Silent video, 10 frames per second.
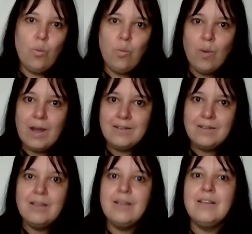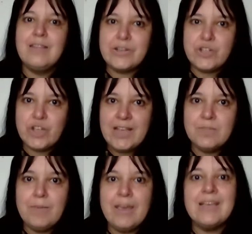One, that
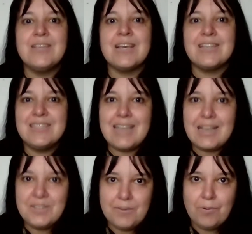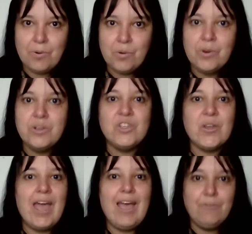Shakespeare is accessible
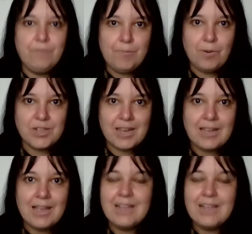to everybody.